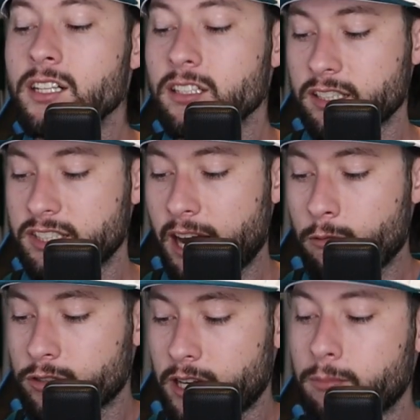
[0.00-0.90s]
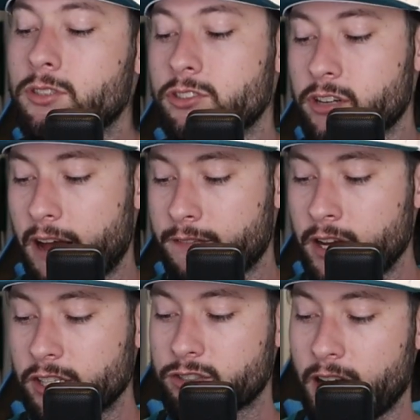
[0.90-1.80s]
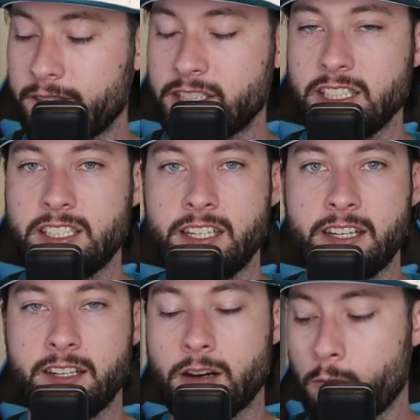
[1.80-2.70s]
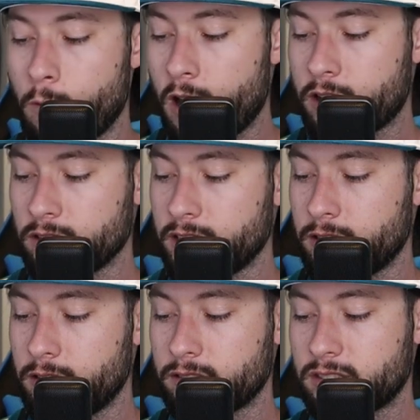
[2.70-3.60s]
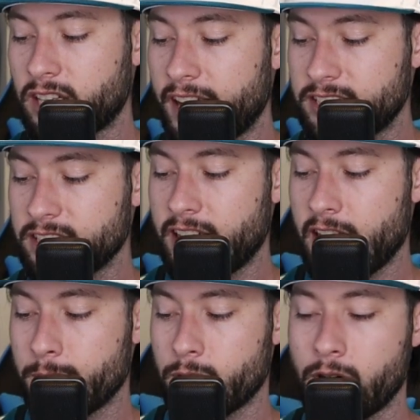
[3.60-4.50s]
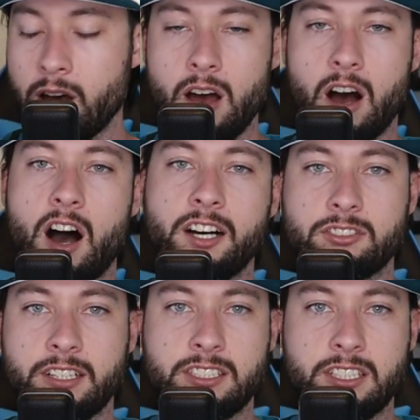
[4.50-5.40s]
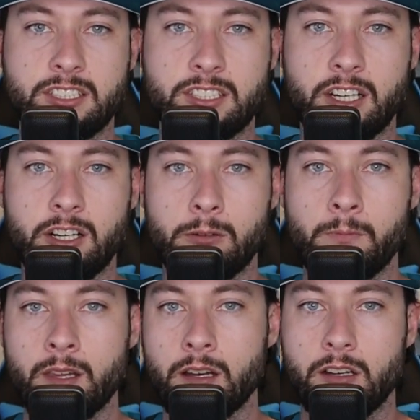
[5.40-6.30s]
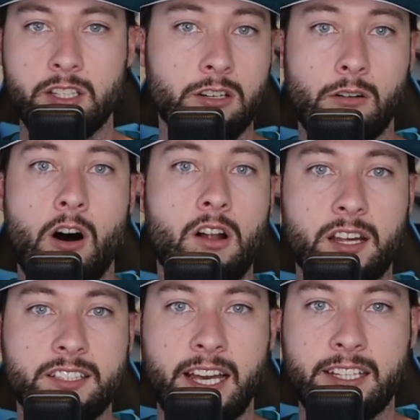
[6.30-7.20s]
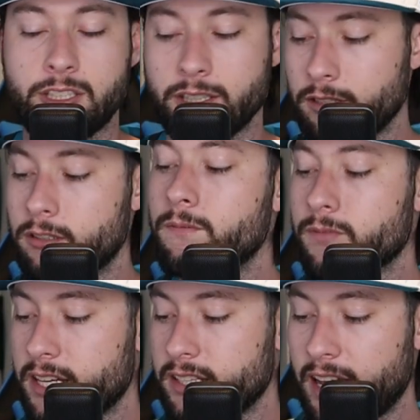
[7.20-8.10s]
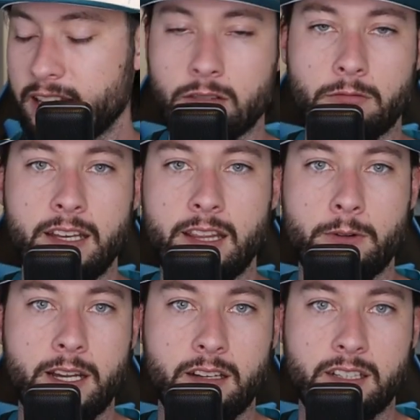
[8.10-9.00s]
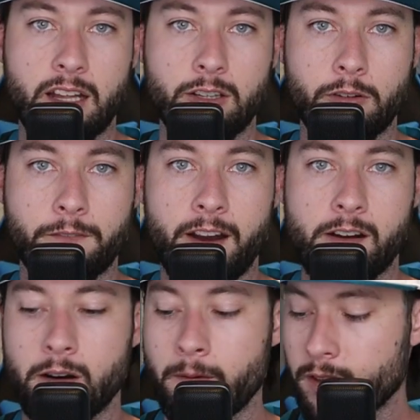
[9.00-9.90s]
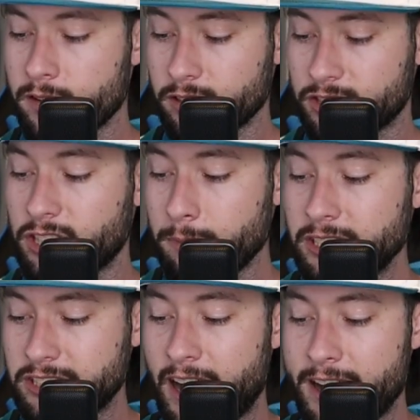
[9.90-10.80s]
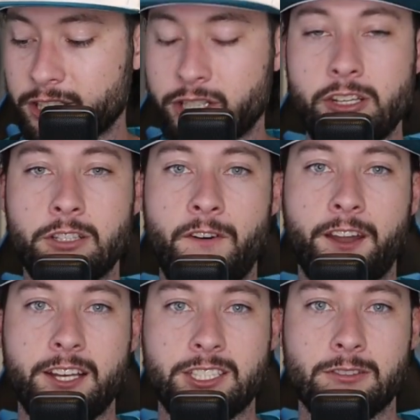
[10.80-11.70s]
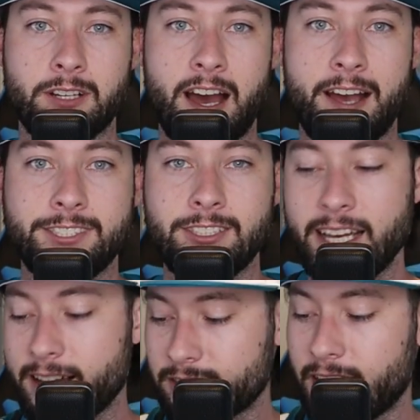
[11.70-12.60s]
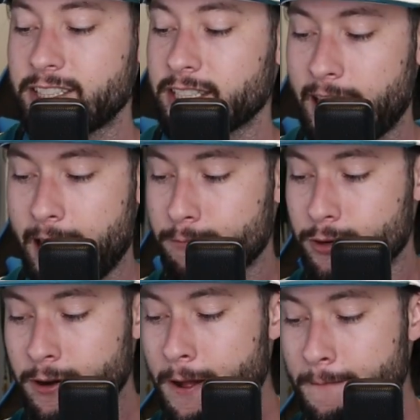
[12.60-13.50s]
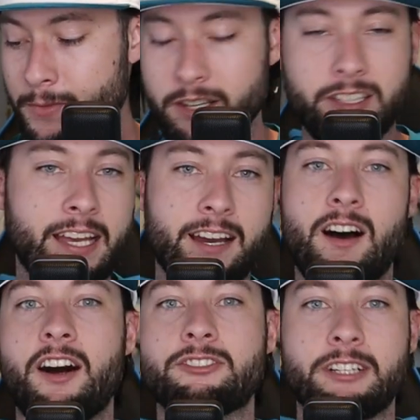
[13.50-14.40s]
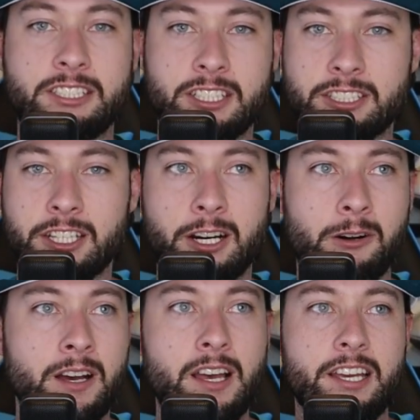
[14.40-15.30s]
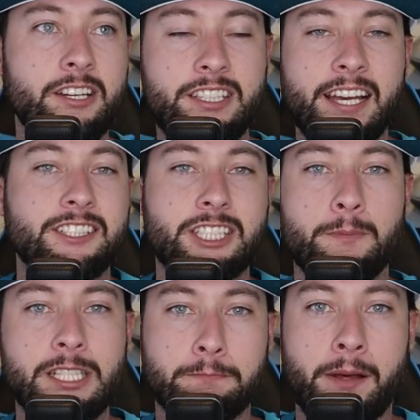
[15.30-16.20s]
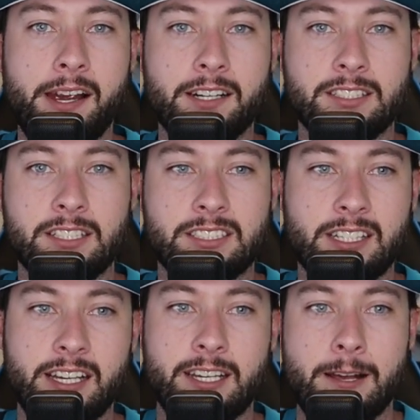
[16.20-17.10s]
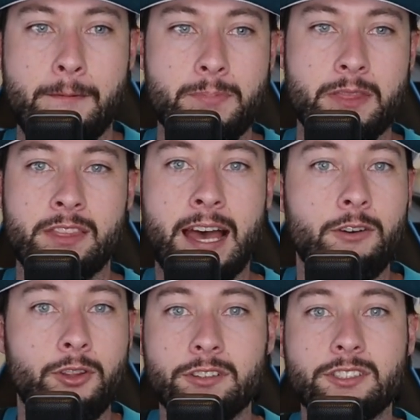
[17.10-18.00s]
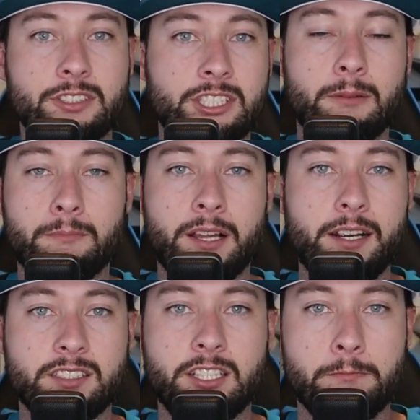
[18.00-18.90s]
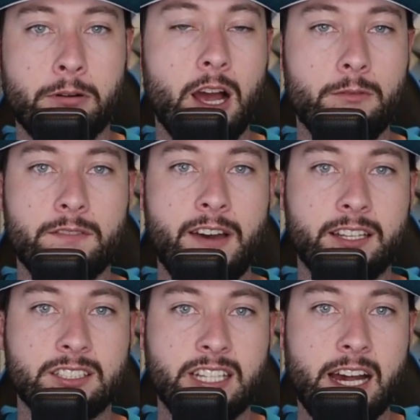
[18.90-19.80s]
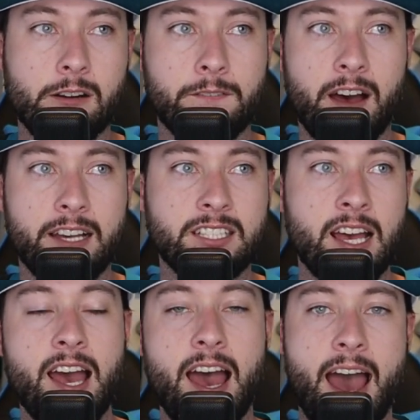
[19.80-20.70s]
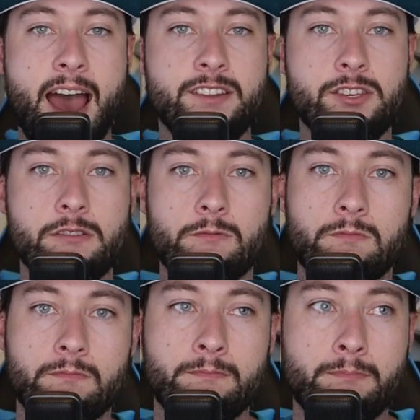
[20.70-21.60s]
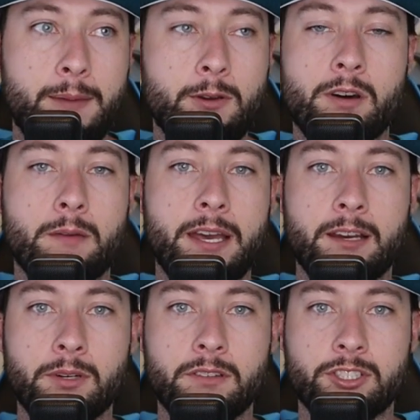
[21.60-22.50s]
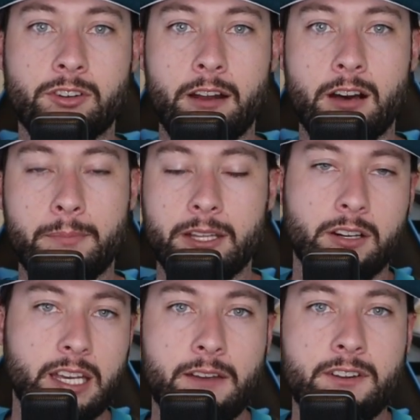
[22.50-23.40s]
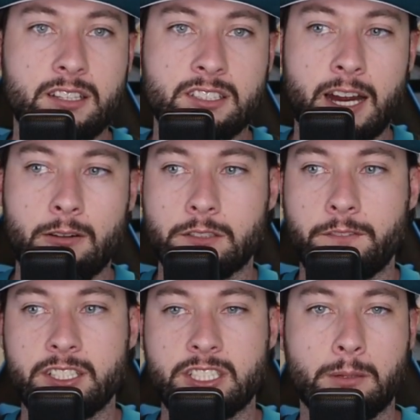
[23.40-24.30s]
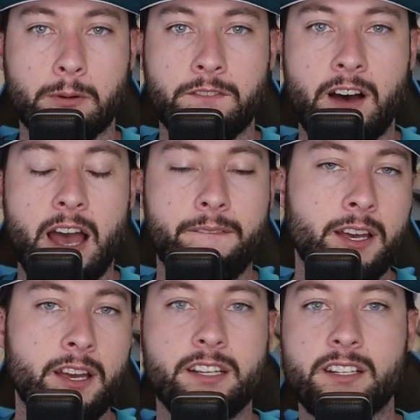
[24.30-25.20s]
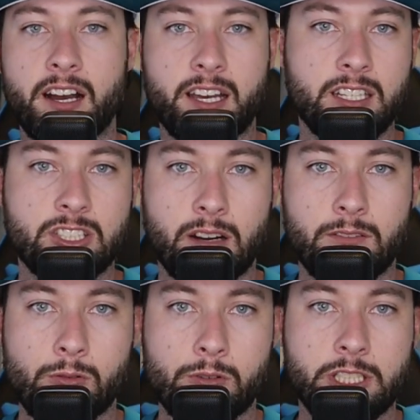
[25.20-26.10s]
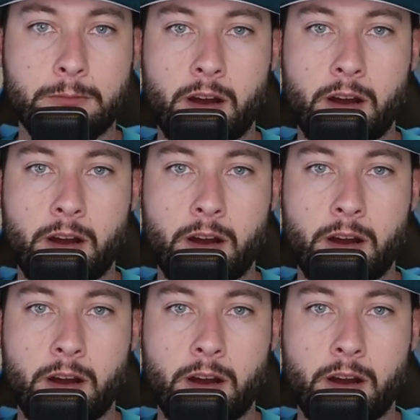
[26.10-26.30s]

Look, the Jaguars were able to draft Travis Etienne, Walker Little, Tyson Campbell, Andre Cisco, Uh, you know, all on day two. Then day three, they went out and got Luke Farrell. Look, some of these guys are huge foundational guys. You take out Tyson Campbell, you take out Andre Cisco, you know, you take out some of these players, and it's like that. Those are some players that you probably would have had to sacrifice had you maybe want to make a move to trade up. And look, even if the Jaguars finished at number five, you're not getting Trevor Lawrence.